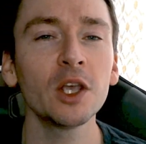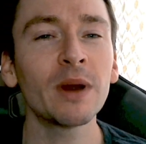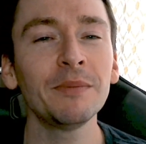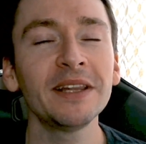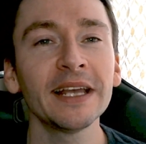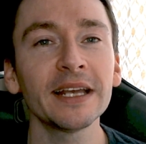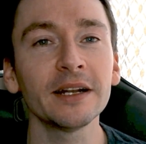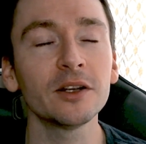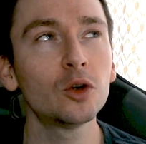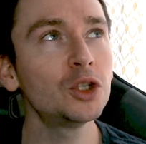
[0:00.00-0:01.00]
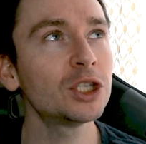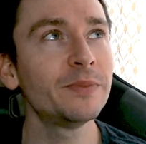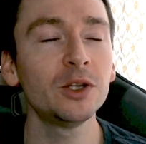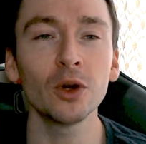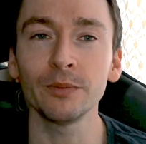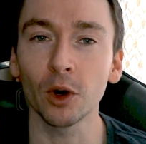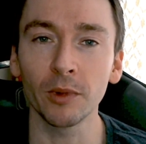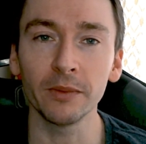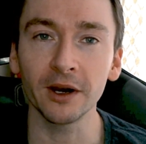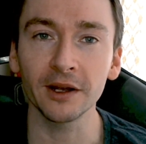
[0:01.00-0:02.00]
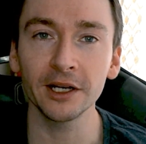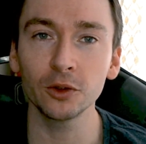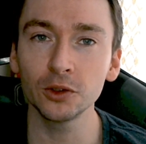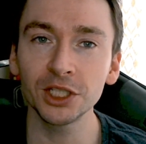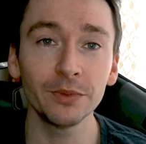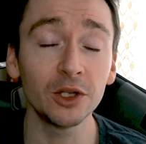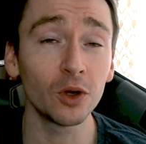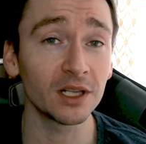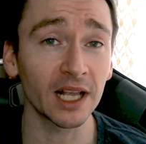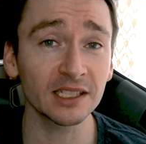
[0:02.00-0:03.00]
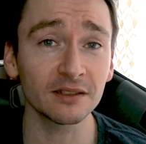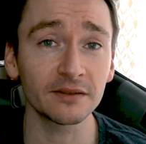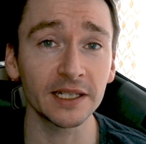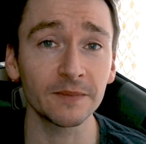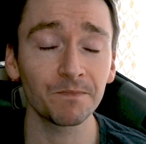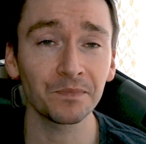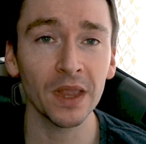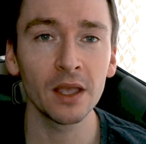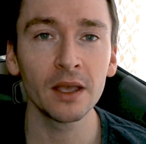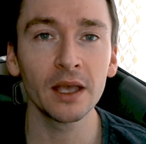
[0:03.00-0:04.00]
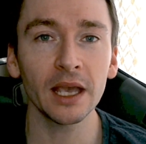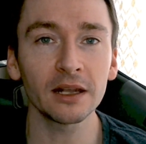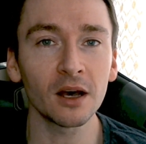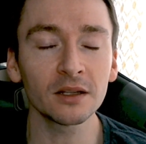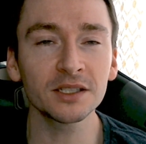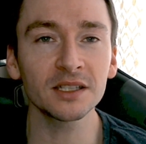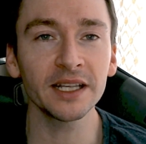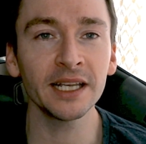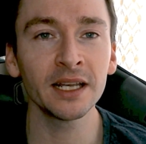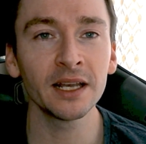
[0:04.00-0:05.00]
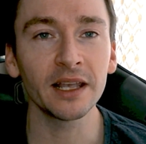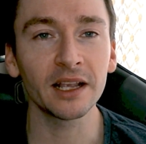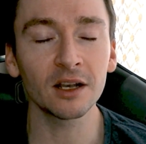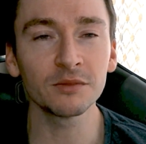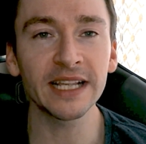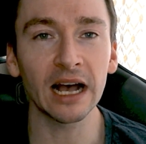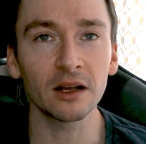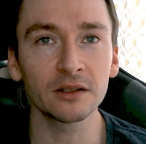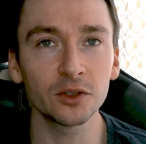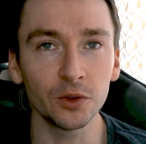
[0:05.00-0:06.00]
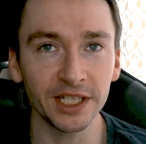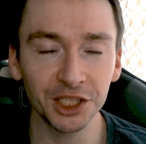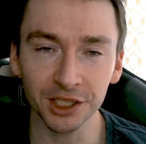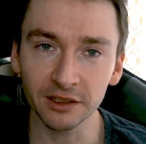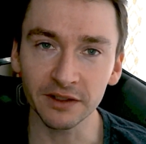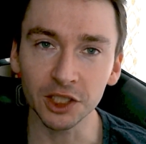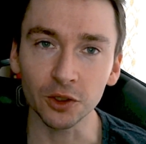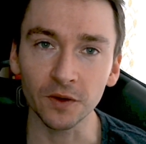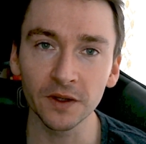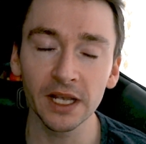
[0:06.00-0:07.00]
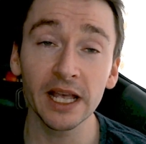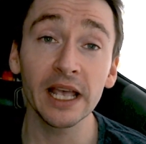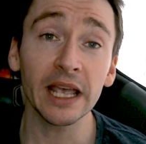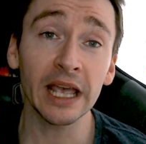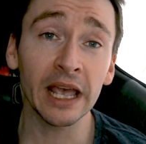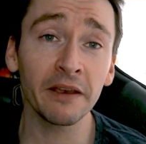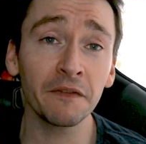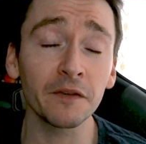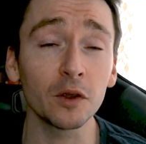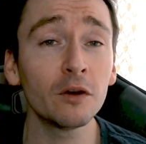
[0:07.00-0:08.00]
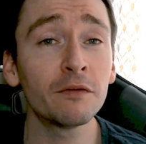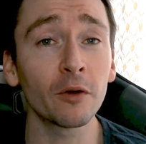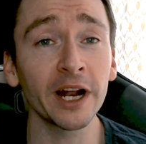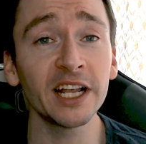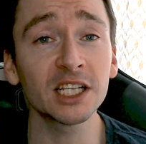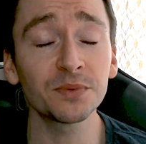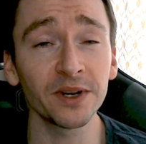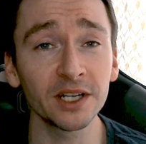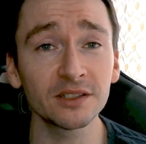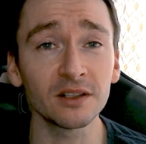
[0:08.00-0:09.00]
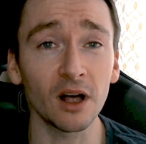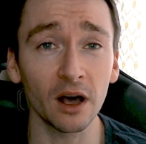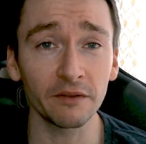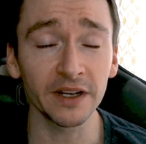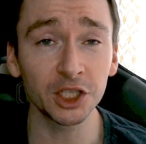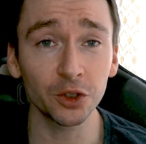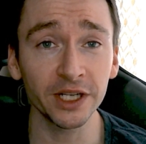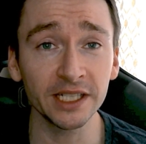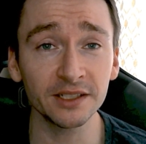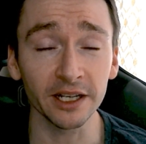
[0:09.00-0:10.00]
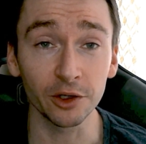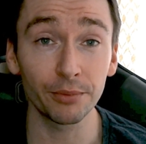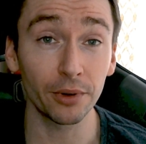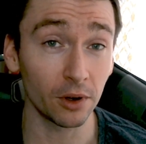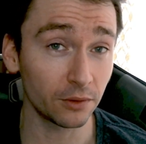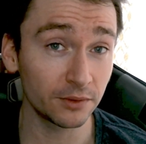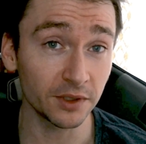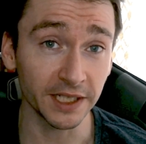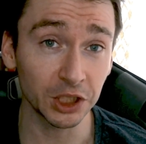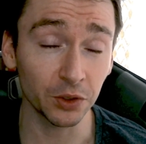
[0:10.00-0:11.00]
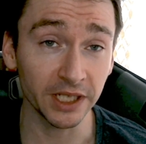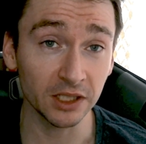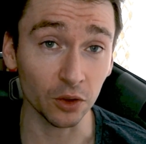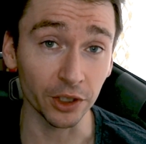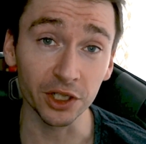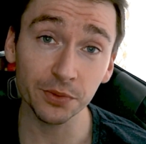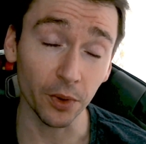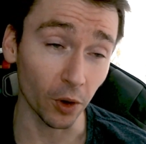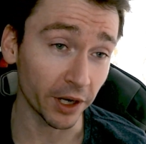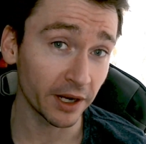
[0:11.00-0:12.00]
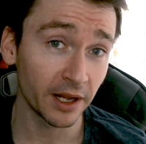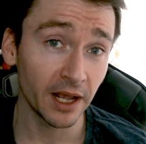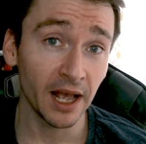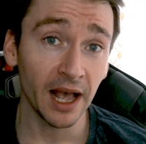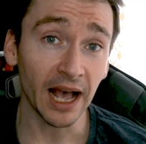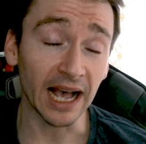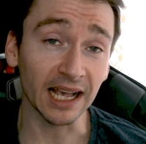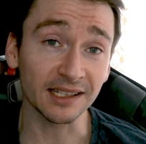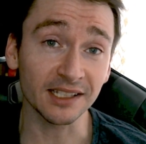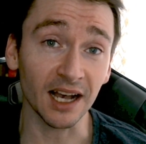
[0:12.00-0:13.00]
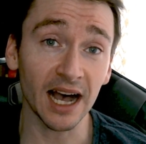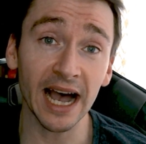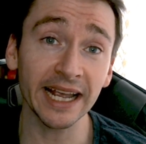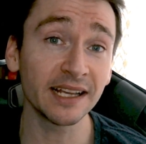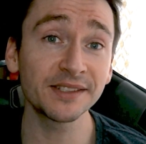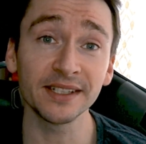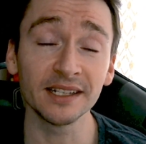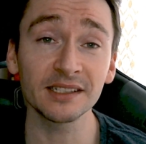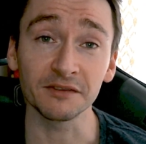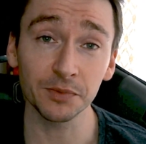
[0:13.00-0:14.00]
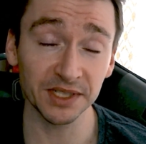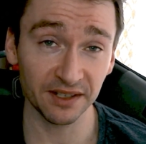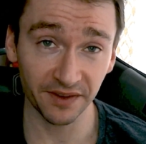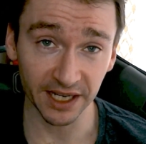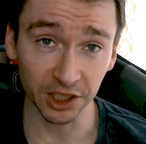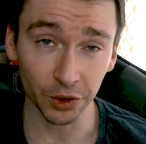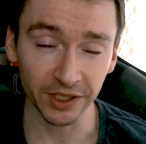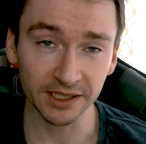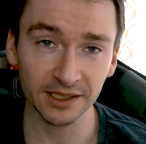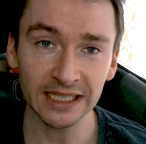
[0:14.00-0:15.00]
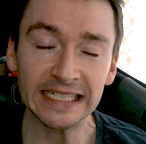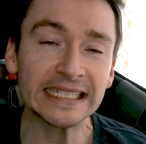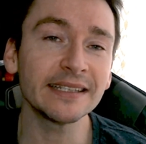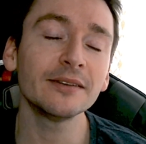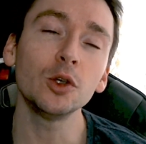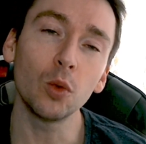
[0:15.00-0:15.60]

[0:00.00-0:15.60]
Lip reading: You might be thinking, who should be doing more mobility? Who should be doing less of it? And honestly, it comes down to each individual. If you've already experienced a lot of injuries and you're prone to injuries, or your sport has a high incidence of specific injuries, you